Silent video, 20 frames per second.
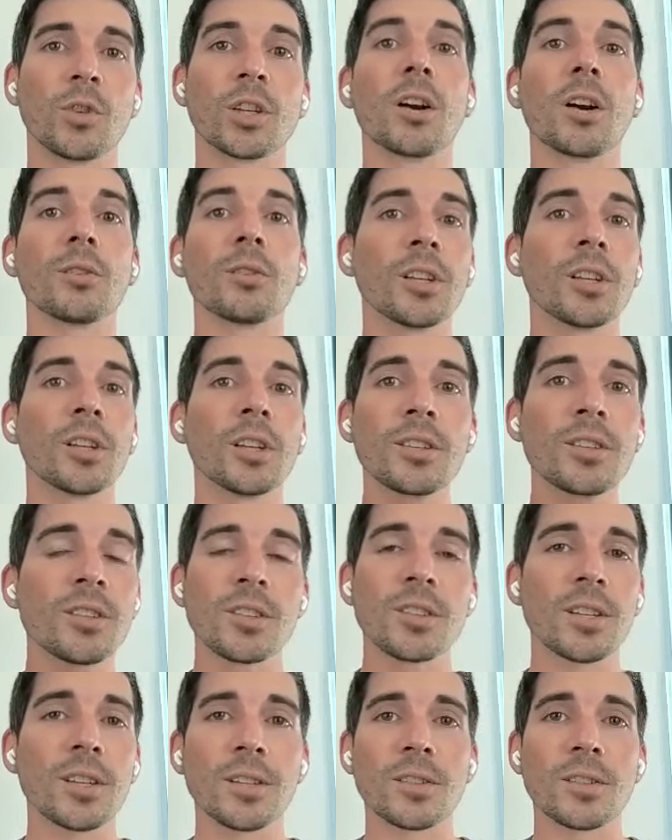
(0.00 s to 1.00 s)

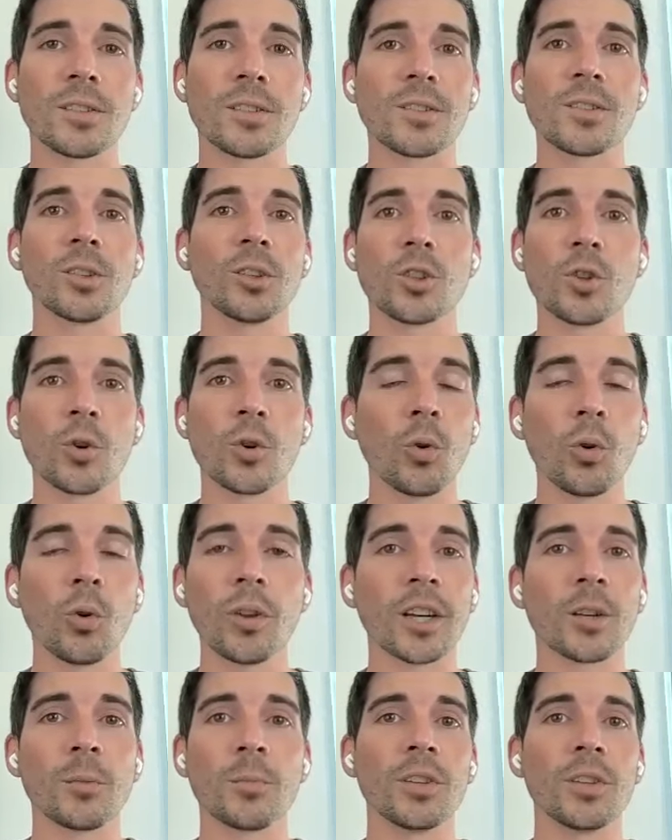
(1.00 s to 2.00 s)
regardless, it's still a
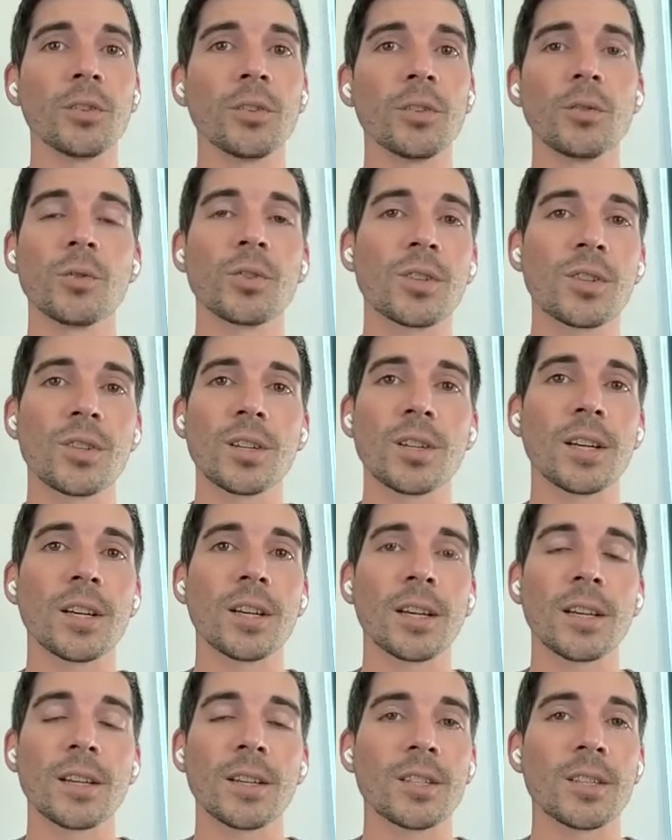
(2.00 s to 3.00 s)
tool that could be
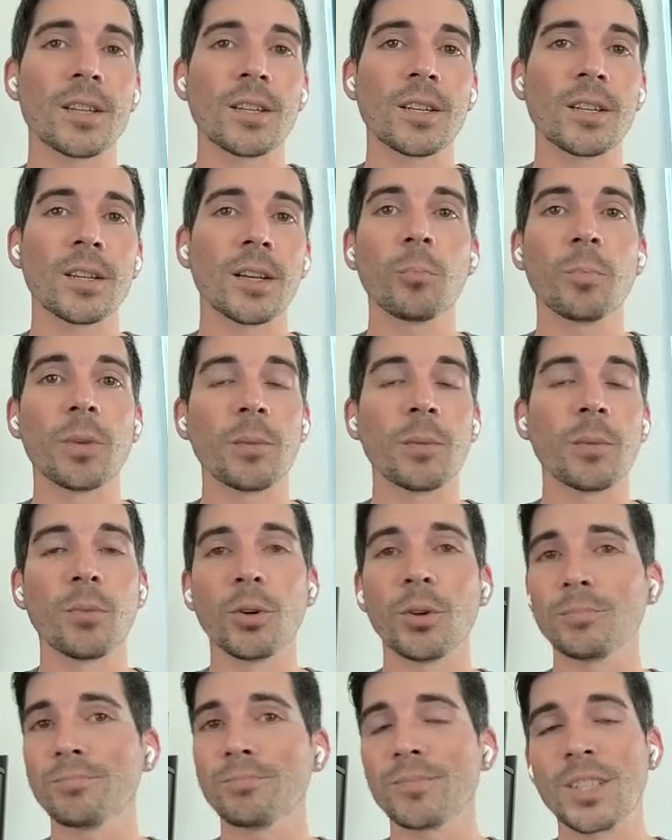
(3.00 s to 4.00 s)
used to
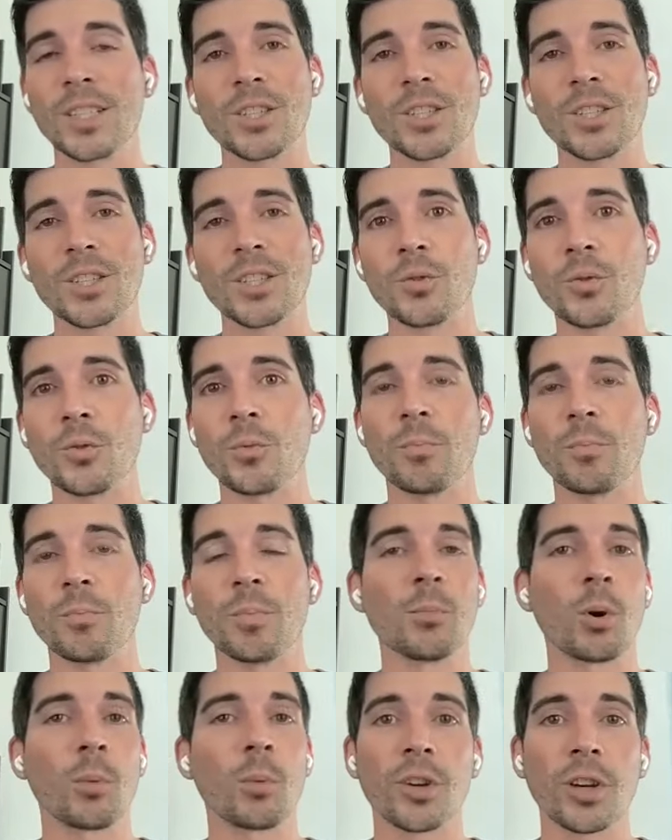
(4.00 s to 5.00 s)
help people
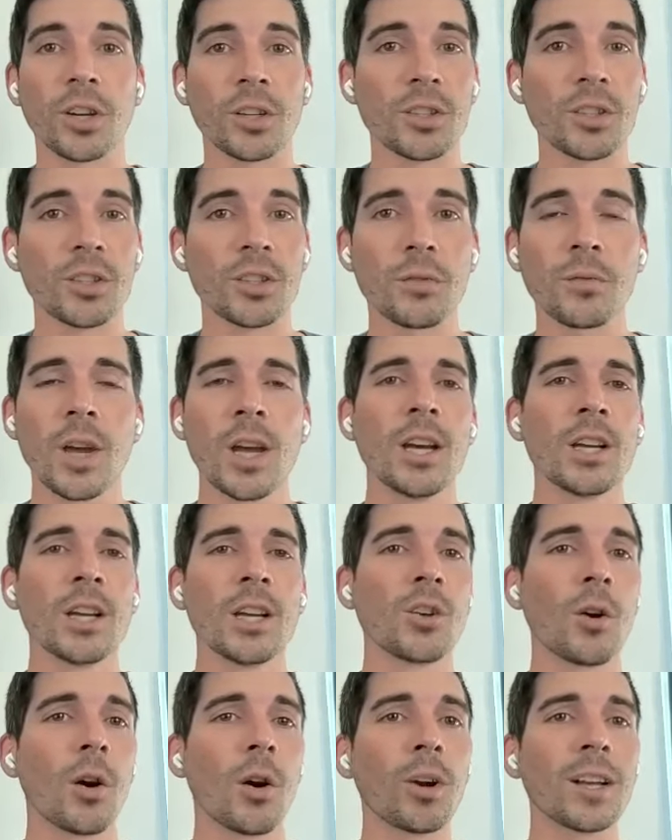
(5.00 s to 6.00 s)
to be more productive.
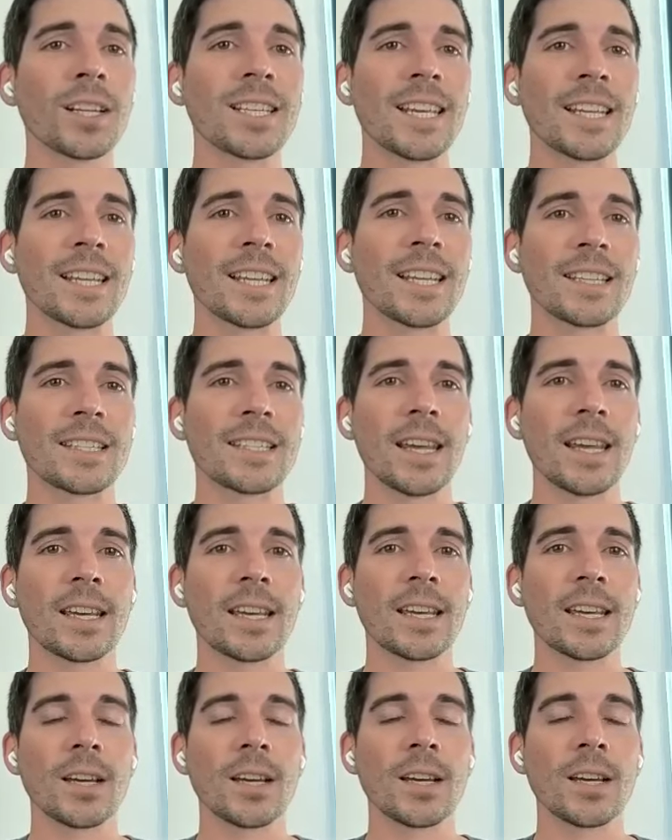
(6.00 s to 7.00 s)
So I wanted to get the
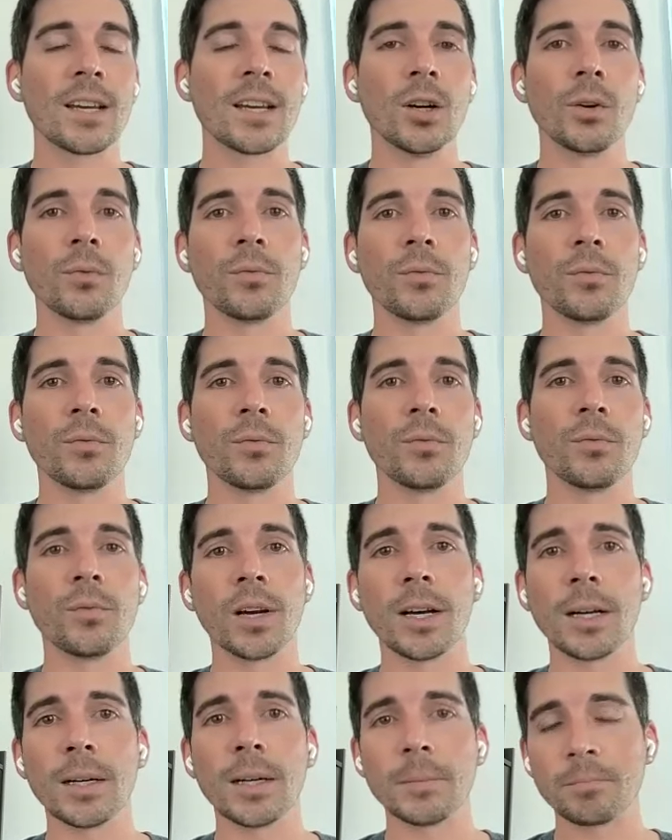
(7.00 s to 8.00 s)
take of
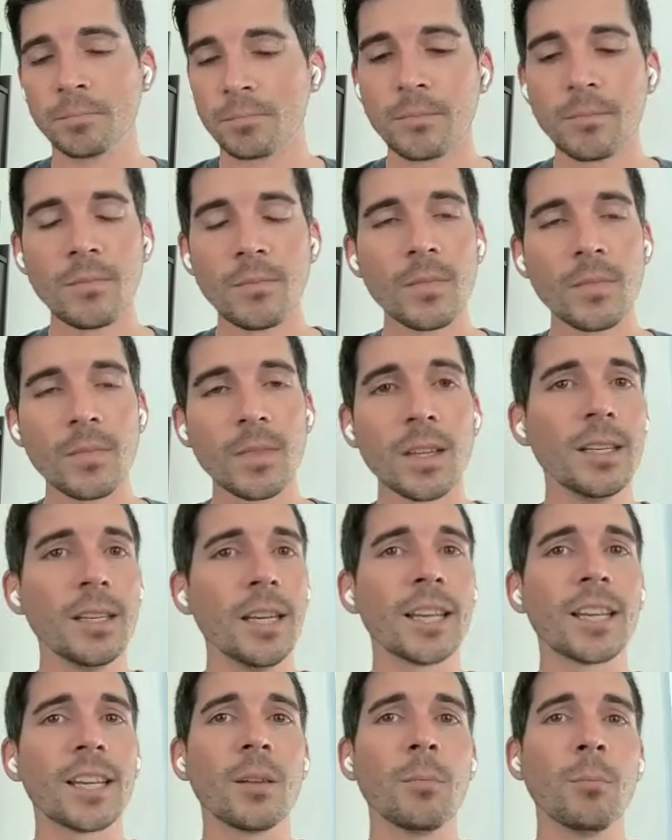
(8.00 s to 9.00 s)

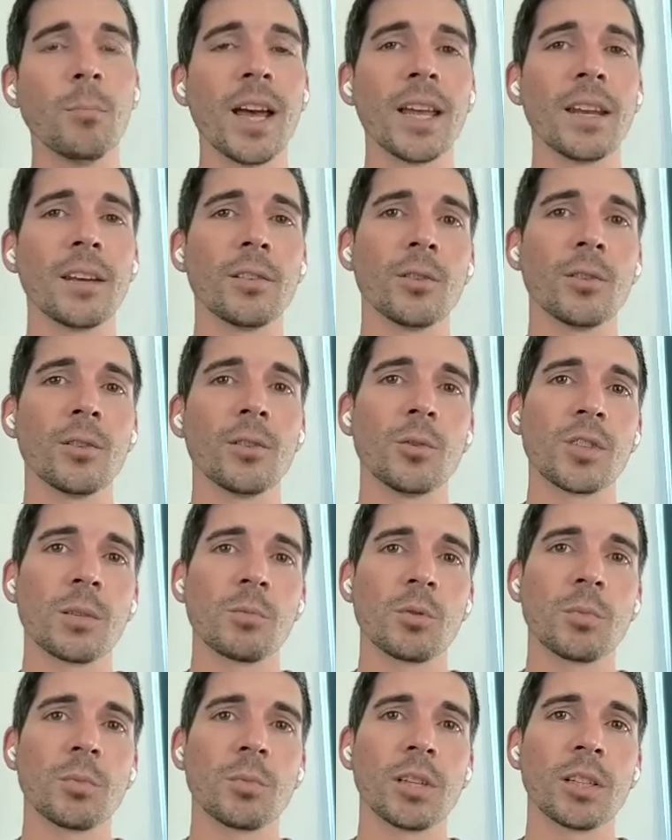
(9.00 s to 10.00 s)
Nick and Ben,
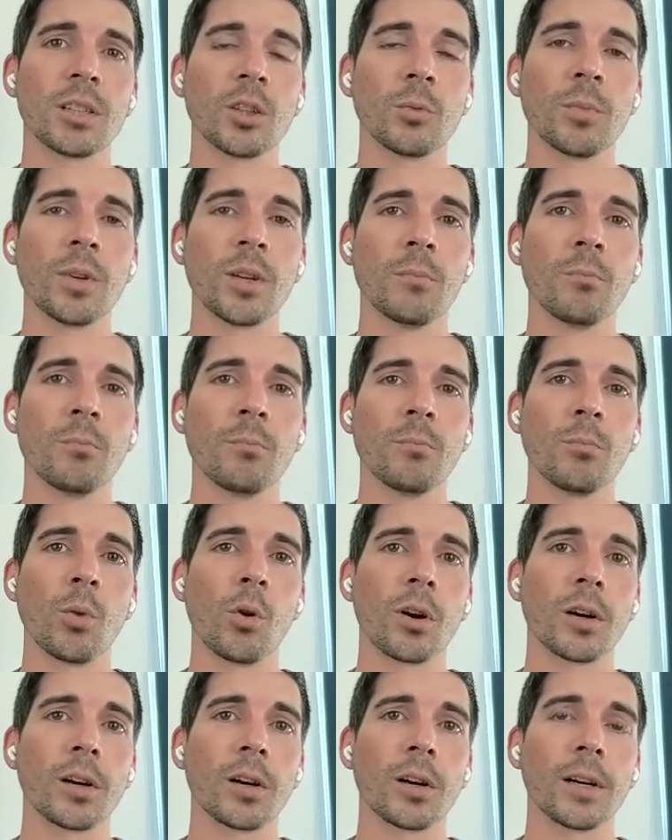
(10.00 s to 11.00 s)
who seem to be a little bit
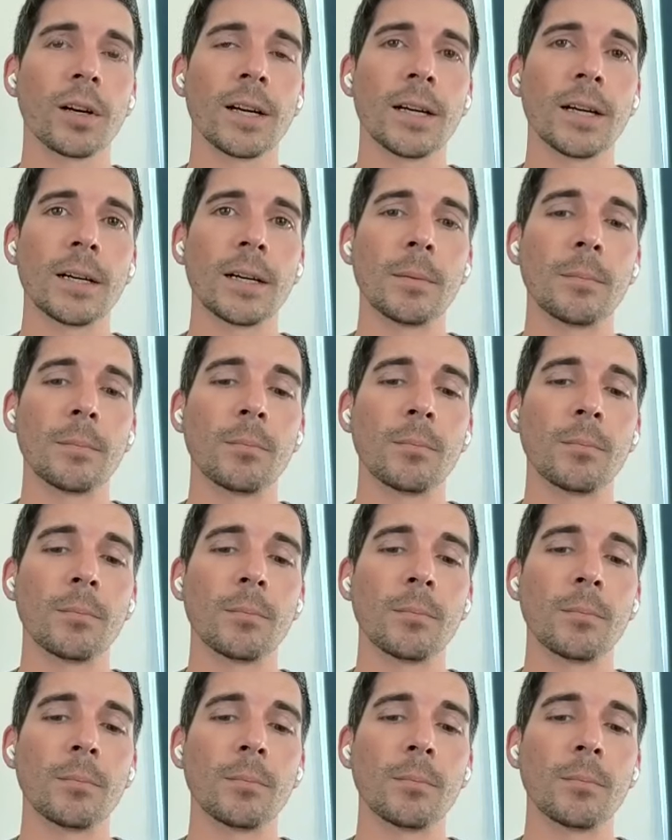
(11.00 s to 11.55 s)
more